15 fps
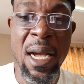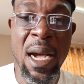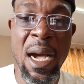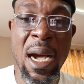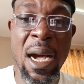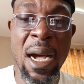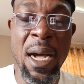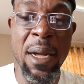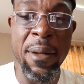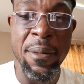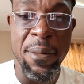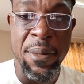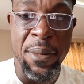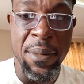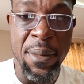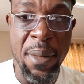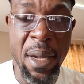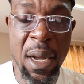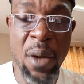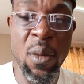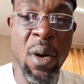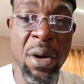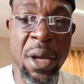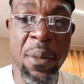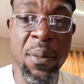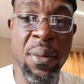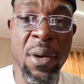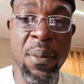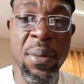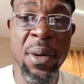are are working
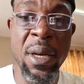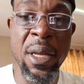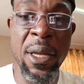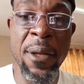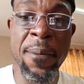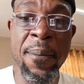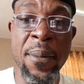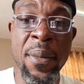properly,